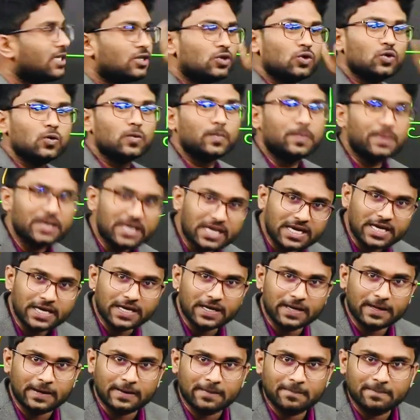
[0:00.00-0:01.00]
to
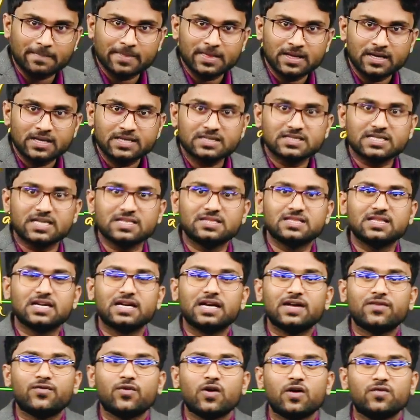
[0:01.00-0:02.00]
B such
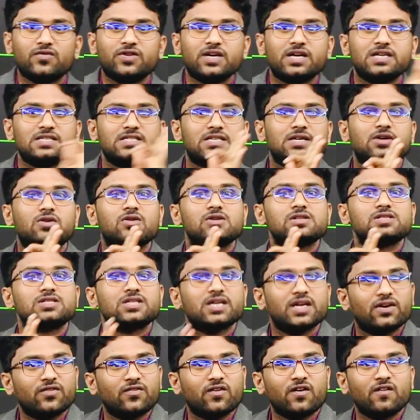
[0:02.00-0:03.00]
that f of A is equals
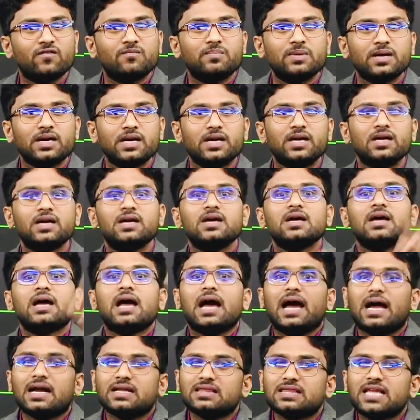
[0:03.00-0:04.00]
to f of B,
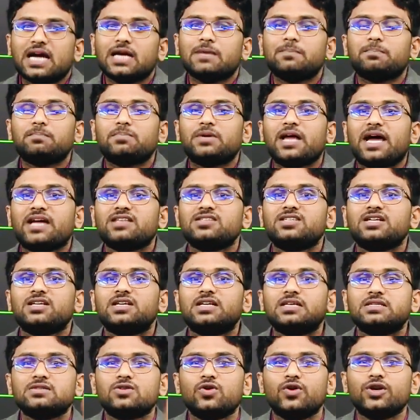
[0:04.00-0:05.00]
and that
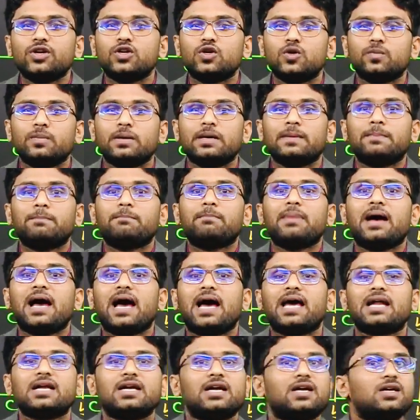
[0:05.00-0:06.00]
tangent is going to be
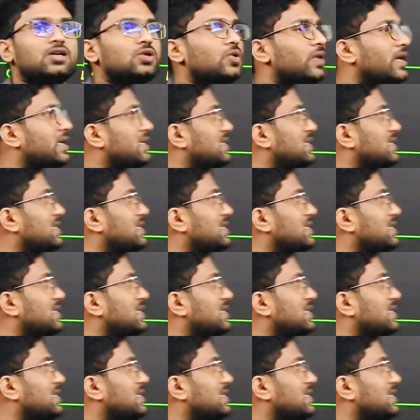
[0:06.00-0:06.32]
parallel to